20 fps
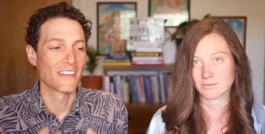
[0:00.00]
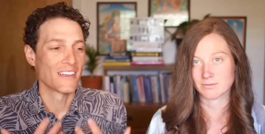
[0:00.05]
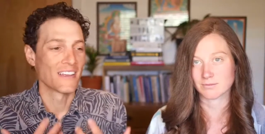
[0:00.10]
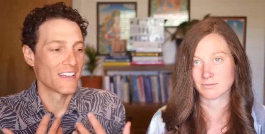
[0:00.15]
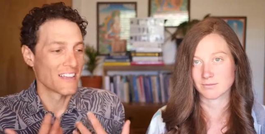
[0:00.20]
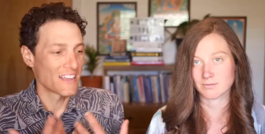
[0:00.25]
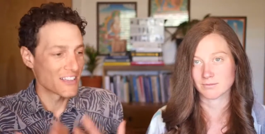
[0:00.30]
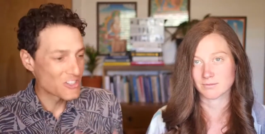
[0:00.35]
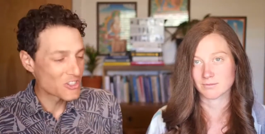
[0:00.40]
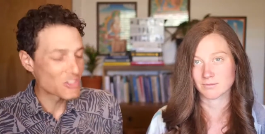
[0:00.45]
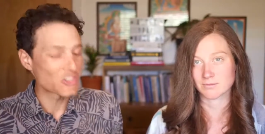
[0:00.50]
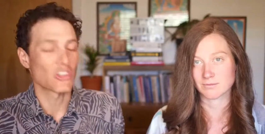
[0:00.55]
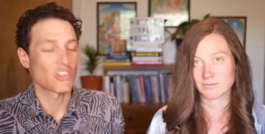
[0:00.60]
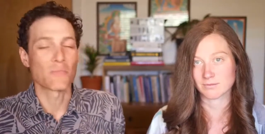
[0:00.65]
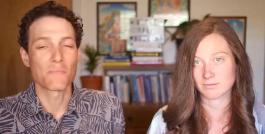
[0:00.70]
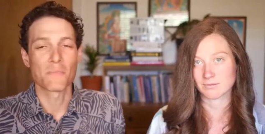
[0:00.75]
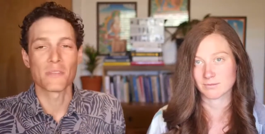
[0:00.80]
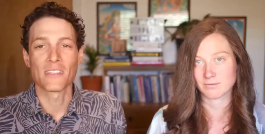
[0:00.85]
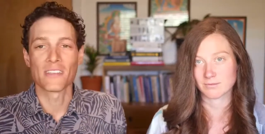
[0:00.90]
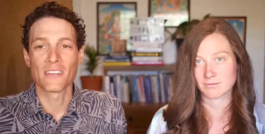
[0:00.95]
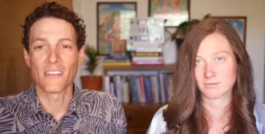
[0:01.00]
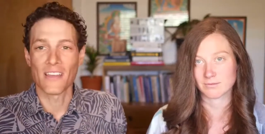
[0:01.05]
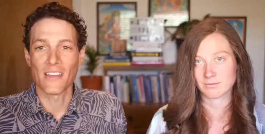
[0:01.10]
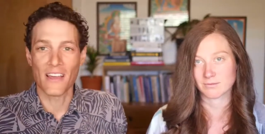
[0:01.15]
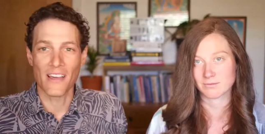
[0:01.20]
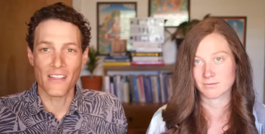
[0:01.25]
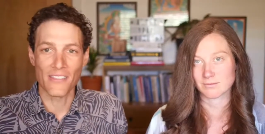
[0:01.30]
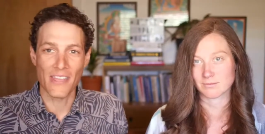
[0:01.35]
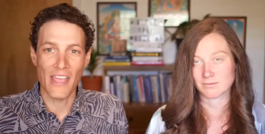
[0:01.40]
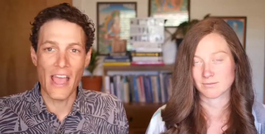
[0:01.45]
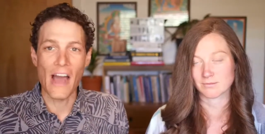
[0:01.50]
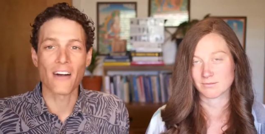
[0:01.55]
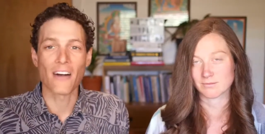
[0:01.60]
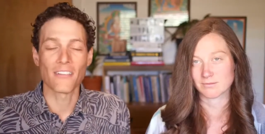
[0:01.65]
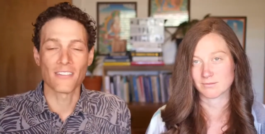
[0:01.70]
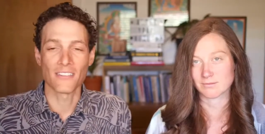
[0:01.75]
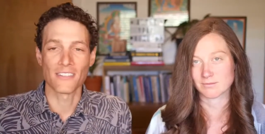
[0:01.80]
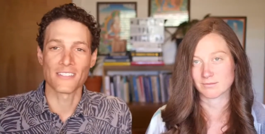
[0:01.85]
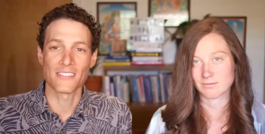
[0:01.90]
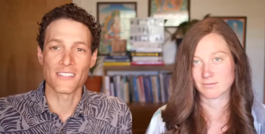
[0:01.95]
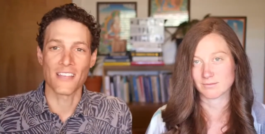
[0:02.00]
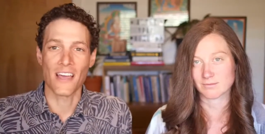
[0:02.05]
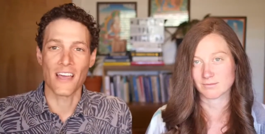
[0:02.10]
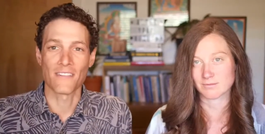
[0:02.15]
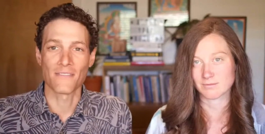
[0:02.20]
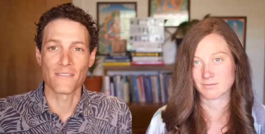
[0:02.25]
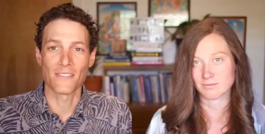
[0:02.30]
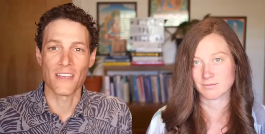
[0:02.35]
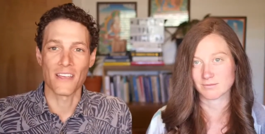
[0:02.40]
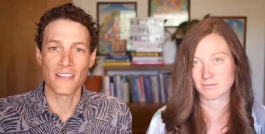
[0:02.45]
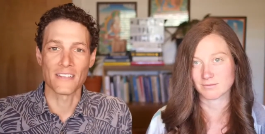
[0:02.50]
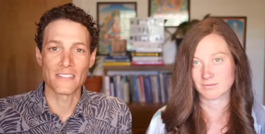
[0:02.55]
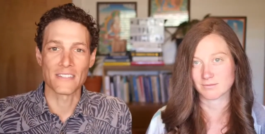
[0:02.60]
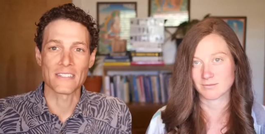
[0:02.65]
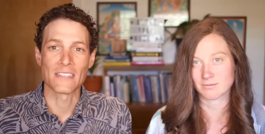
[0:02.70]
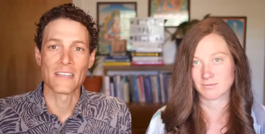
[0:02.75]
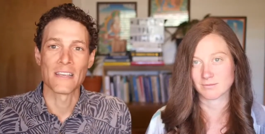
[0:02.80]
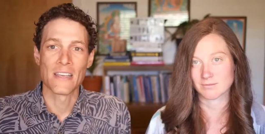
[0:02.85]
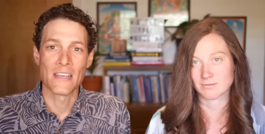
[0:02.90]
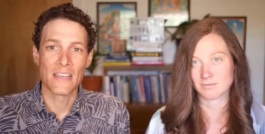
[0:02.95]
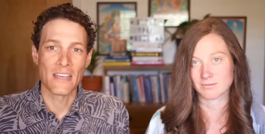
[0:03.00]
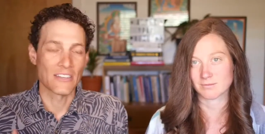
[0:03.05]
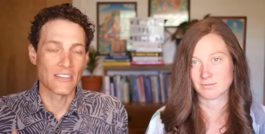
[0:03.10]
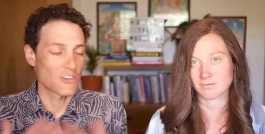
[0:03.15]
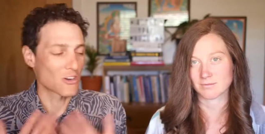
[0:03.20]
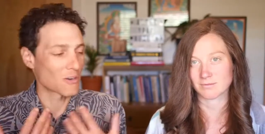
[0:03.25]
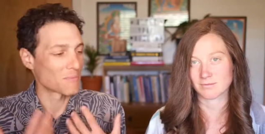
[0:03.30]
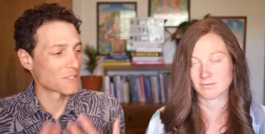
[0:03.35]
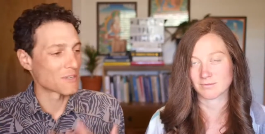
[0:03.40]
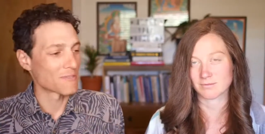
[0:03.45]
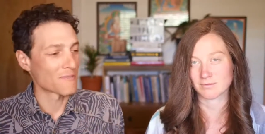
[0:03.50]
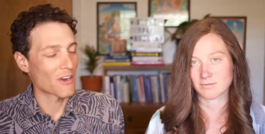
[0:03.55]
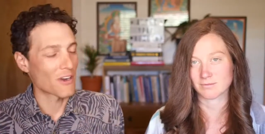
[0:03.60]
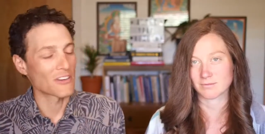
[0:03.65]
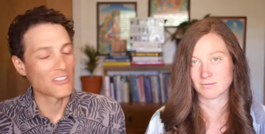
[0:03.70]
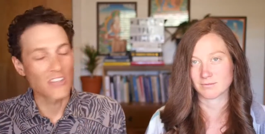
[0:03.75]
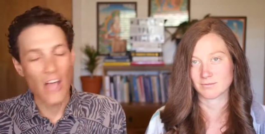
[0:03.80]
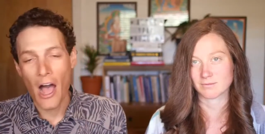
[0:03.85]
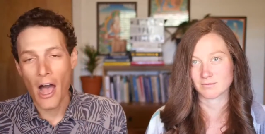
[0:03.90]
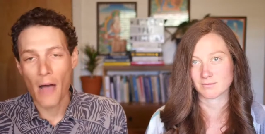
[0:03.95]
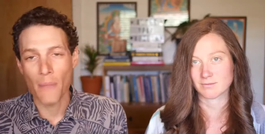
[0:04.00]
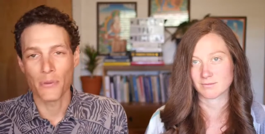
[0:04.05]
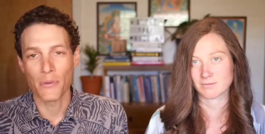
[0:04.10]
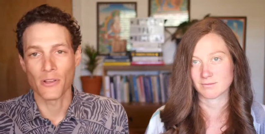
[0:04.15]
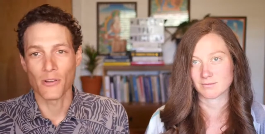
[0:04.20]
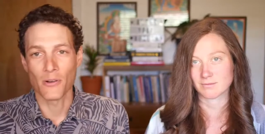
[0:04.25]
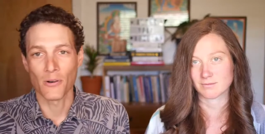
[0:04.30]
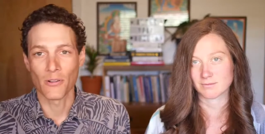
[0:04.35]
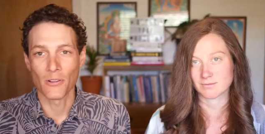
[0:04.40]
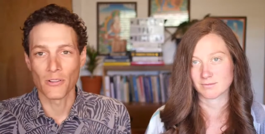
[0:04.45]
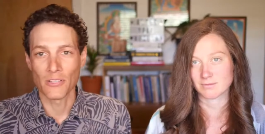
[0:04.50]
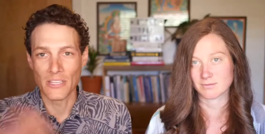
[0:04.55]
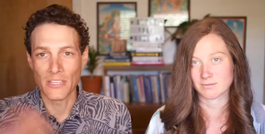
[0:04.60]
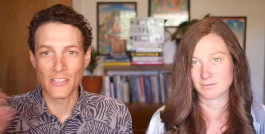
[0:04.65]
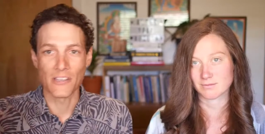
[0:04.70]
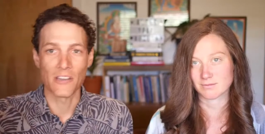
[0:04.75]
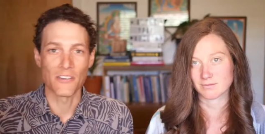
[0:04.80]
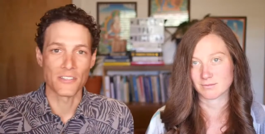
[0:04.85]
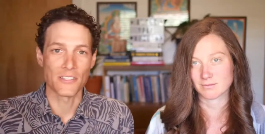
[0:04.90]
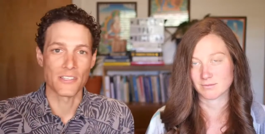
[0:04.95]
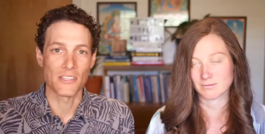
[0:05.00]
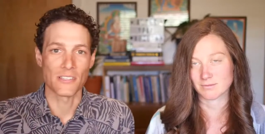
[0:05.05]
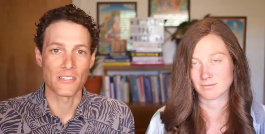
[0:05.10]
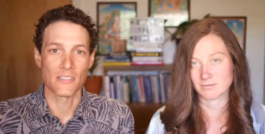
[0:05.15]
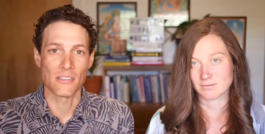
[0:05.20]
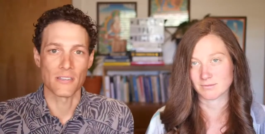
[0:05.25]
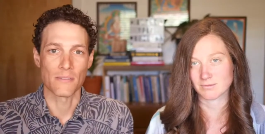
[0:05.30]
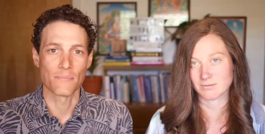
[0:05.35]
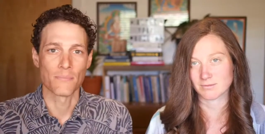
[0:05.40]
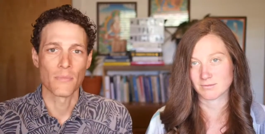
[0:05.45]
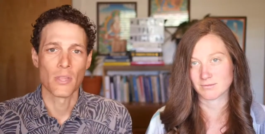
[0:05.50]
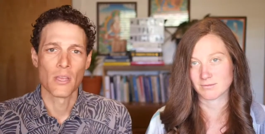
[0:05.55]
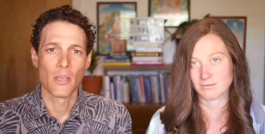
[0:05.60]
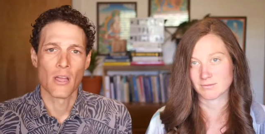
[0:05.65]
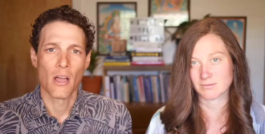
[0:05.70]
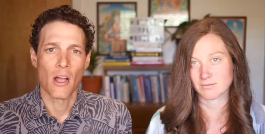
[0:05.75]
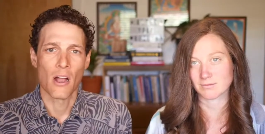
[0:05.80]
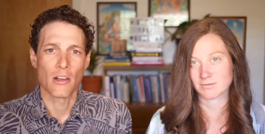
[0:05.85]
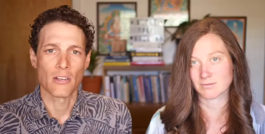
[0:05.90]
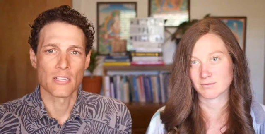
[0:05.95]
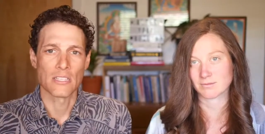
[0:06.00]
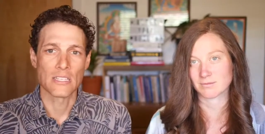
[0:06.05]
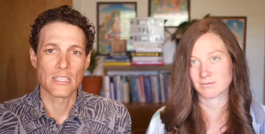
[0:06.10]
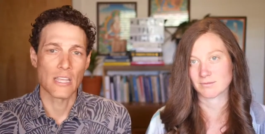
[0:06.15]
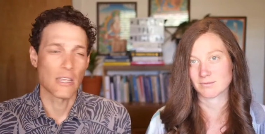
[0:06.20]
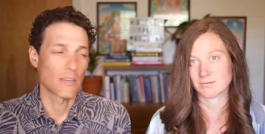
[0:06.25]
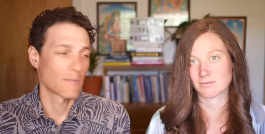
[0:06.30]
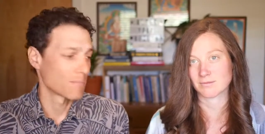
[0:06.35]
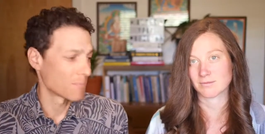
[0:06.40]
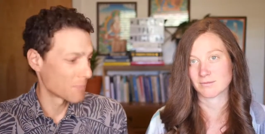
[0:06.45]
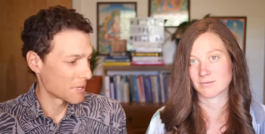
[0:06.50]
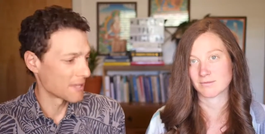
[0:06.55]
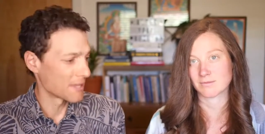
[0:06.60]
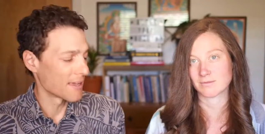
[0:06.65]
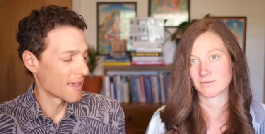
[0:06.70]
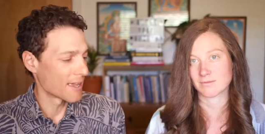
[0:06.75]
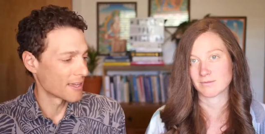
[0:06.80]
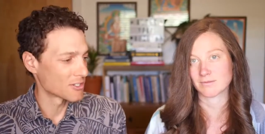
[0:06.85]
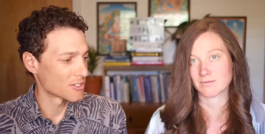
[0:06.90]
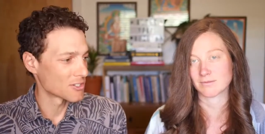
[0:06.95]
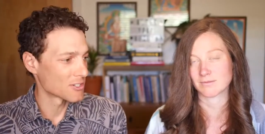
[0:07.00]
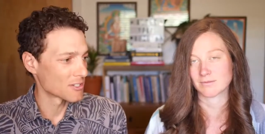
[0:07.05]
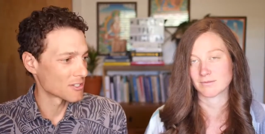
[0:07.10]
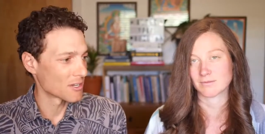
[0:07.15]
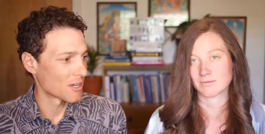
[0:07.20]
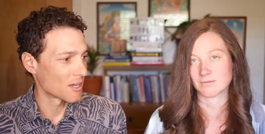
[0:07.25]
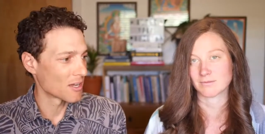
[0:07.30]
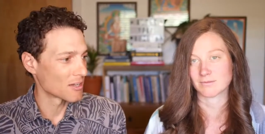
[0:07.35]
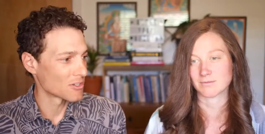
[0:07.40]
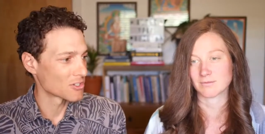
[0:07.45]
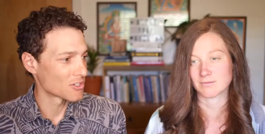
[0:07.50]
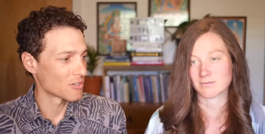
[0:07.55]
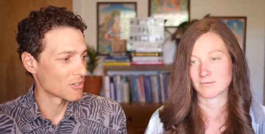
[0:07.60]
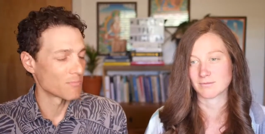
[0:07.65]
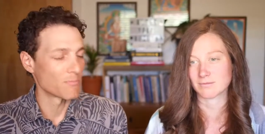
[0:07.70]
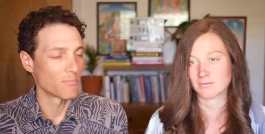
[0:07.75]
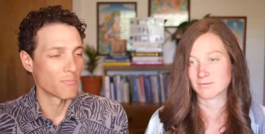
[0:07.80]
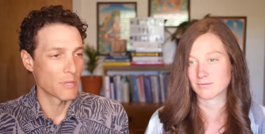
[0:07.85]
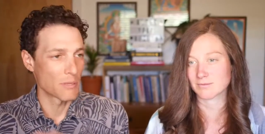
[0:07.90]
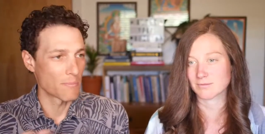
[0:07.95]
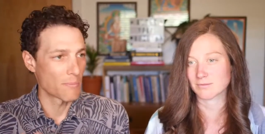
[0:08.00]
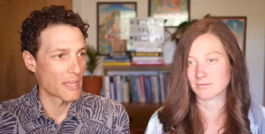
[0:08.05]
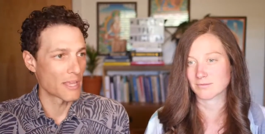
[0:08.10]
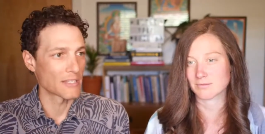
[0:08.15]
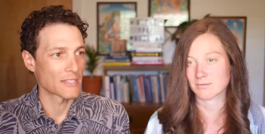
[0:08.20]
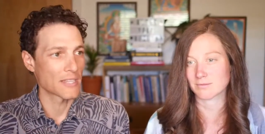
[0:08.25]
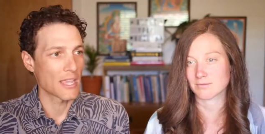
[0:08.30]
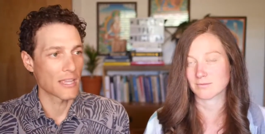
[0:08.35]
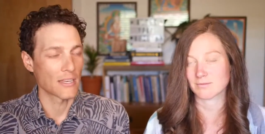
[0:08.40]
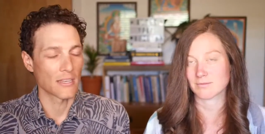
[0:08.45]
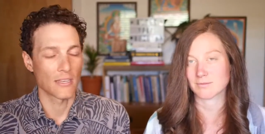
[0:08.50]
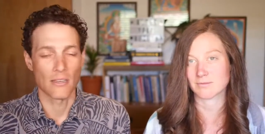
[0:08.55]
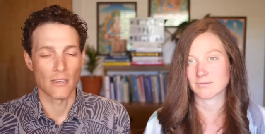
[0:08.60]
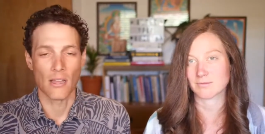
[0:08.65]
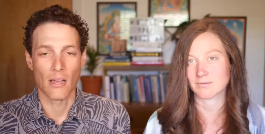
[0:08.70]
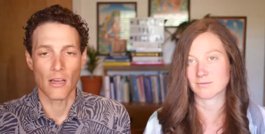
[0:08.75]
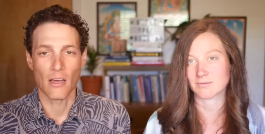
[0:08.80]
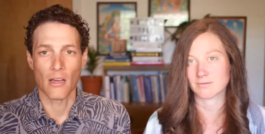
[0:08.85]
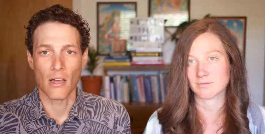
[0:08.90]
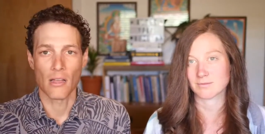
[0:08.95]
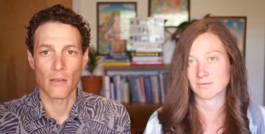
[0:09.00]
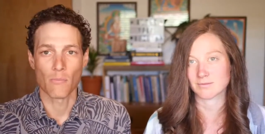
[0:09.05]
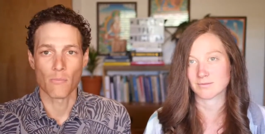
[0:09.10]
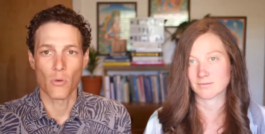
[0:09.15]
Speaker 1: should be on the alkaline side of things in terms of our topical ecosystem our skin ph uh, should be maintained in, on more